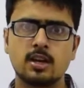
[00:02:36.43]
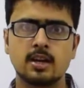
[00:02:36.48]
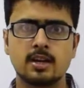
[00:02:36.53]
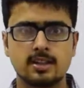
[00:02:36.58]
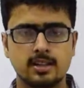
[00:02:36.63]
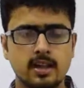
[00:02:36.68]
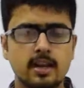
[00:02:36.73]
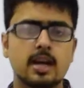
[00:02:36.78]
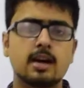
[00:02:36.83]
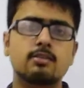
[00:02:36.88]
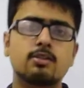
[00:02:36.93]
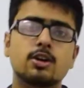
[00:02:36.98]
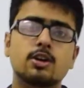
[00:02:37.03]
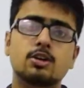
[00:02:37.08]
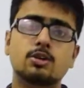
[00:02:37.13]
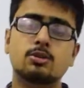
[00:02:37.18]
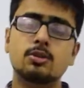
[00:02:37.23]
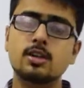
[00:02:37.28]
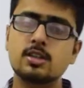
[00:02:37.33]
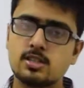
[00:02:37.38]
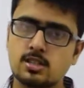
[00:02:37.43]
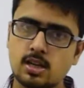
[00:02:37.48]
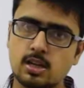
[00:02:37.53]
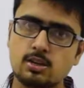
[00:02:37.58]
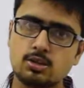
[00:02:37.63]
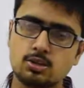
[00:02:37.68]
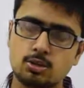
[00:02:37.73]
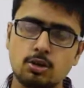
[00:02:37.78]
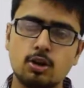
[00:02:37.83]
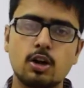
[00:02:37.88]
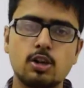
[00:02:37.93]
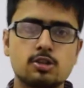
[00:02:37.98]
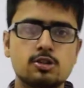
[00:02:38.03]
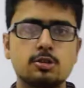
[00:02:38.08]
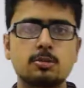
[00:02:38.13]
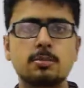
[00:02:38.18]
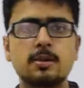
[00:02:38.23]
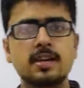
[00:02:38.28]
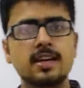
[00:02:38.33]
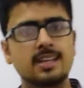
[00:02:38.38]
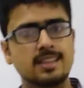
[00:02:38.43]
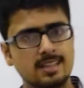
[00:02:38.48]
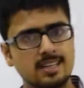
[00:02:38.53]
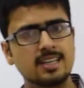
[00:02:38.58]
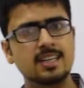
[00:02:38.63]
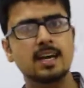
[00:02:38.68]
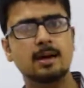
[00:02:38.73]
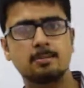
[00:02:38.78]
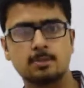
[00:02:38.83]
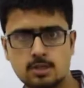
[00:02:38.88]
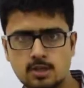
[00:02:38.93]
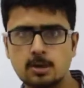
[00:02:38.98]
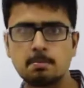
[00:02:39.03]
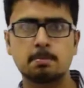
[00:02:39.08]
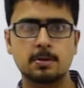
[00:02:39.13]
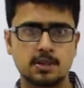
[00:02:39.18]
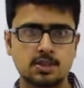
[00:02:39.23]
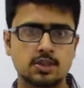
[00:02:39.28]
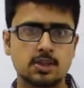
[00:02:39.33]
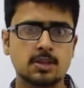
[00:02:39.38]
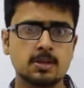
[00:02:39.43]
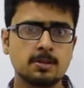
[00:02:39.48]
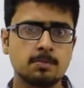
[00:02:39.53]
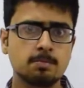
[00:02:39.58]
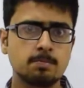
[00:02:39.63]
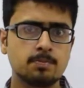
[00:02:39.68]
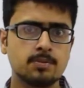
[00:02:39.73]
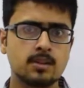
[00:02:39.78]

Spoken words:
then our unit cell should also be a 3-dimensional picture.